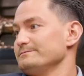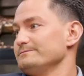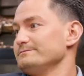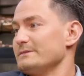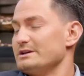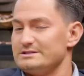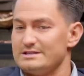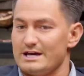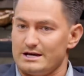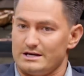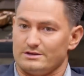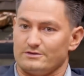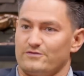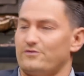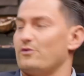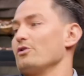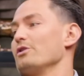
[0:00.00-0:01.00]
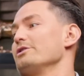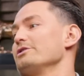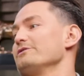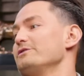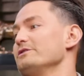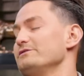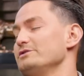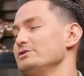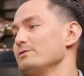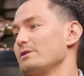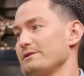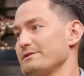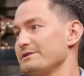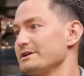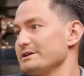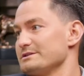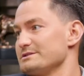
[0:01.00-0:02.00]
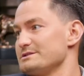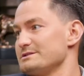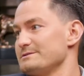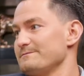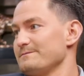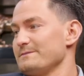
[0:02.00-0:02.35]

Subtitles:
And taking the 400-foot view on things.